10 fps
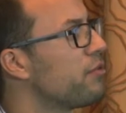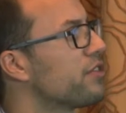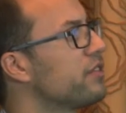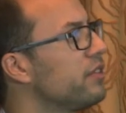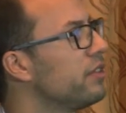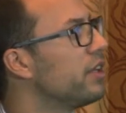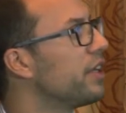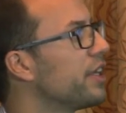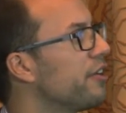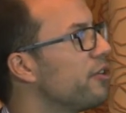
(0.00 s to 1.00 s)

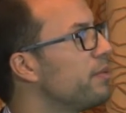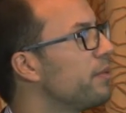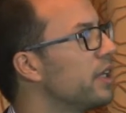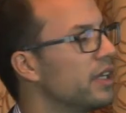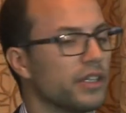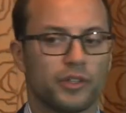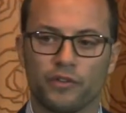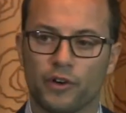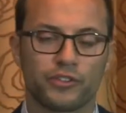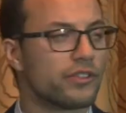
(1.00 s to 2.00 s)
Russell Europe
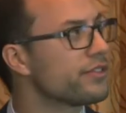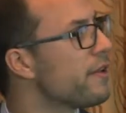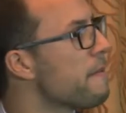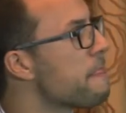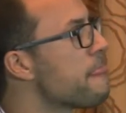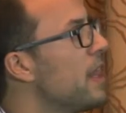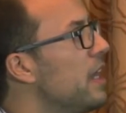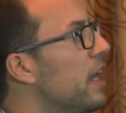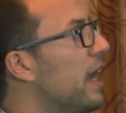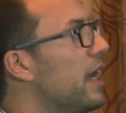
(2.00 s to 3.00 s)
universes.
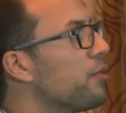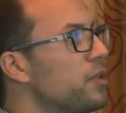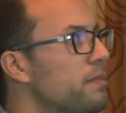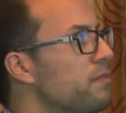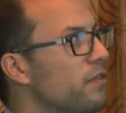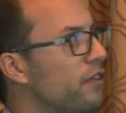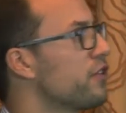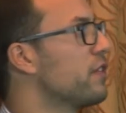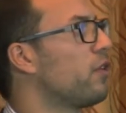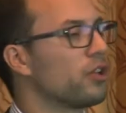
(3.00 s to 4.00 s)
We
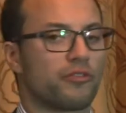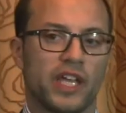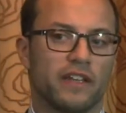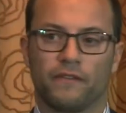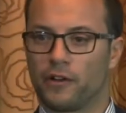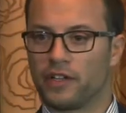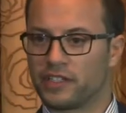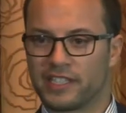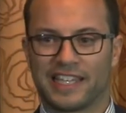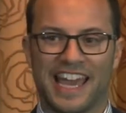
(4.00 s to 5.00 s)
first of all create a
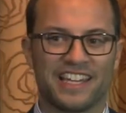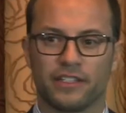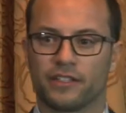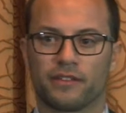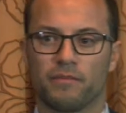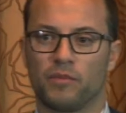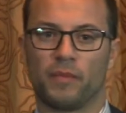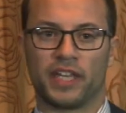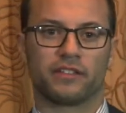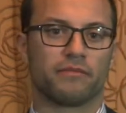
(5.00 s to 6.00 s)
standard
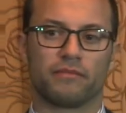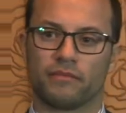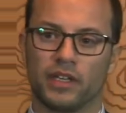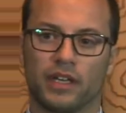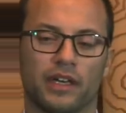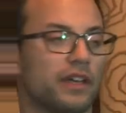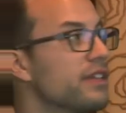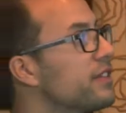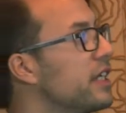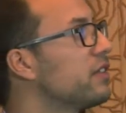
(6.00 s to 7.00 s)
momentum
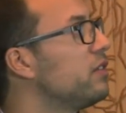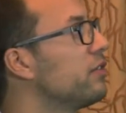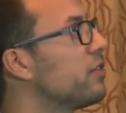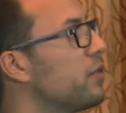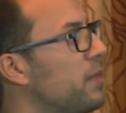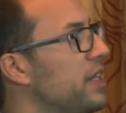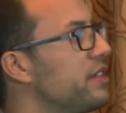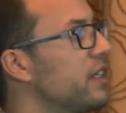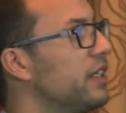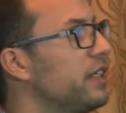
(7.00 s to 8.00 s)
signal. So we
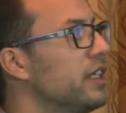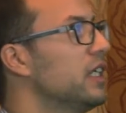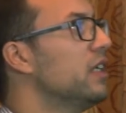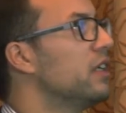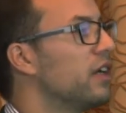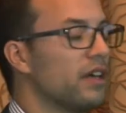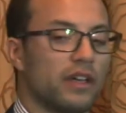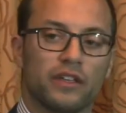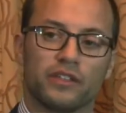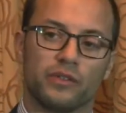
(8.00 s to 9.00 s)
basically
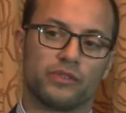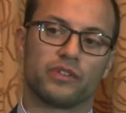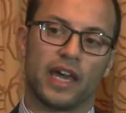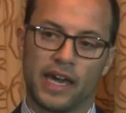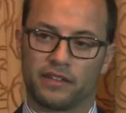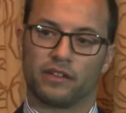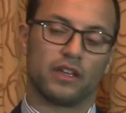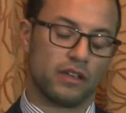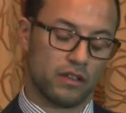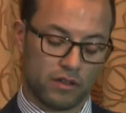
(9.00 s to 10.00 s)
add
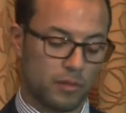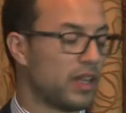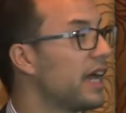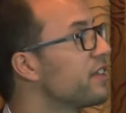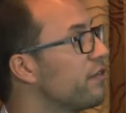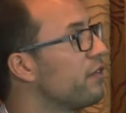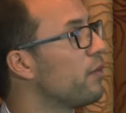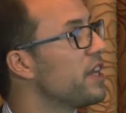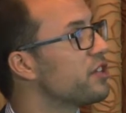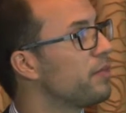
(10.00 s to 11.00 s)
or apply different
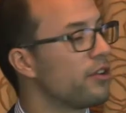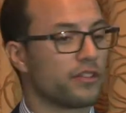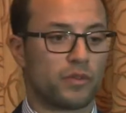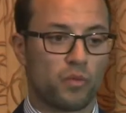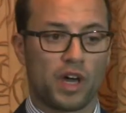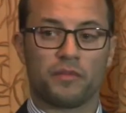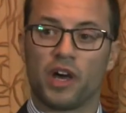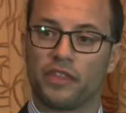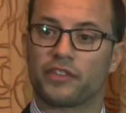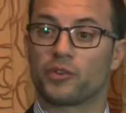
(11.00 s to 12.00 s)
formation periods from 1
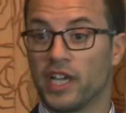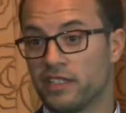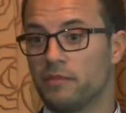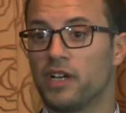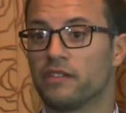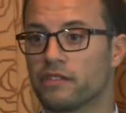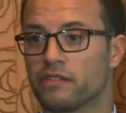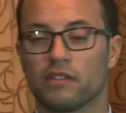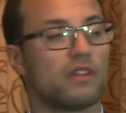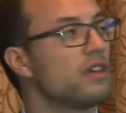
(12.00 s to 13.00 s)
month to 18 months.